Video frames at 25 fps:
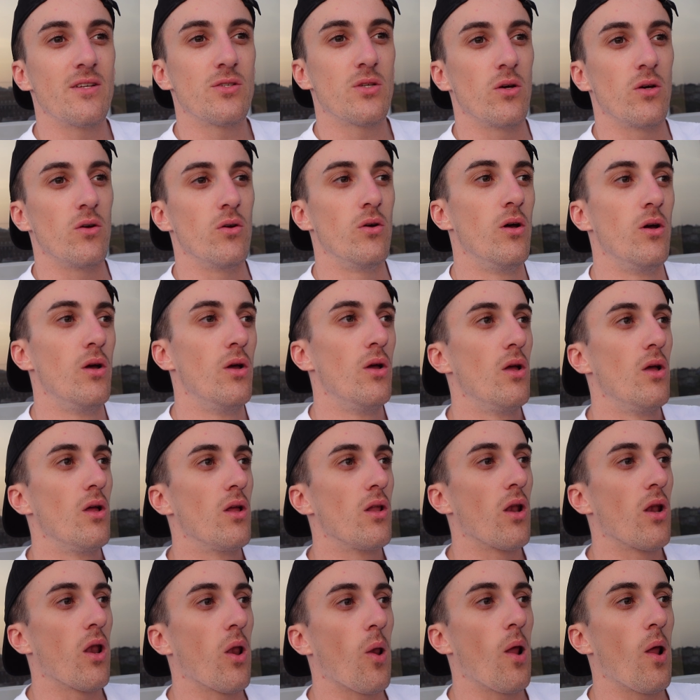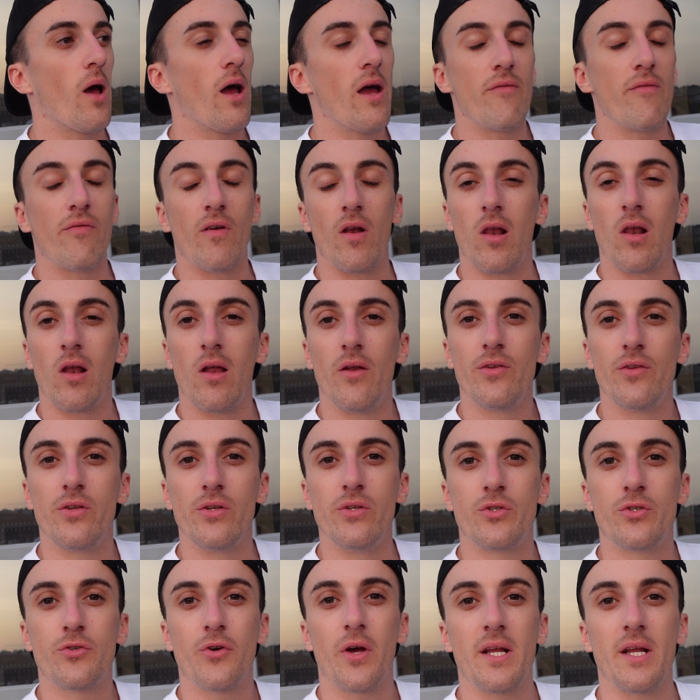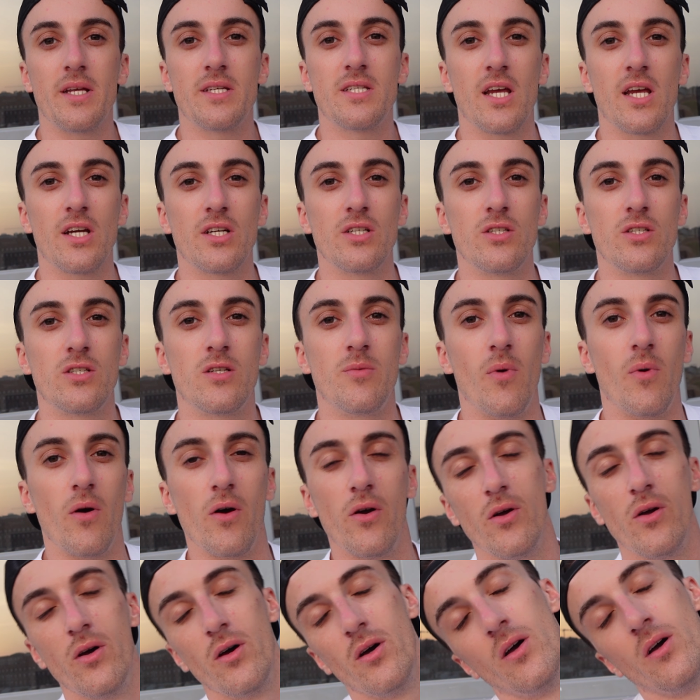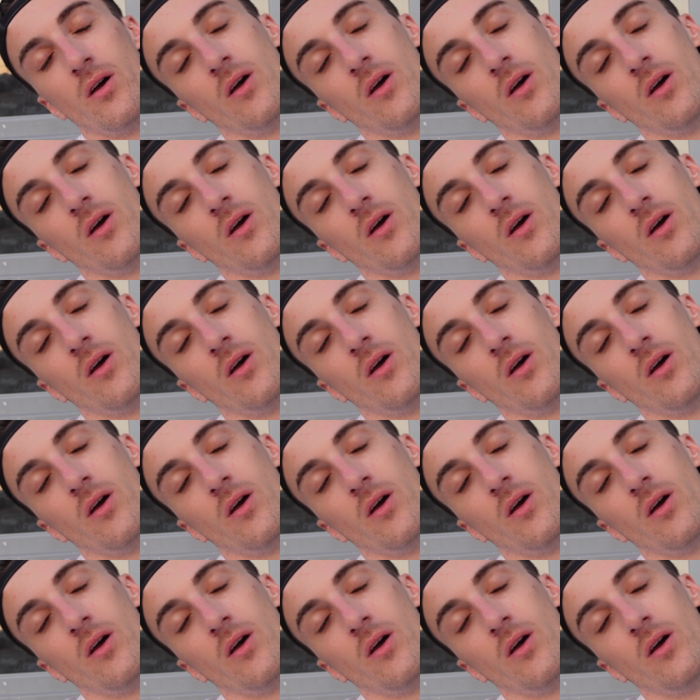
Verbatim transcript: So live London trading session tomorrow.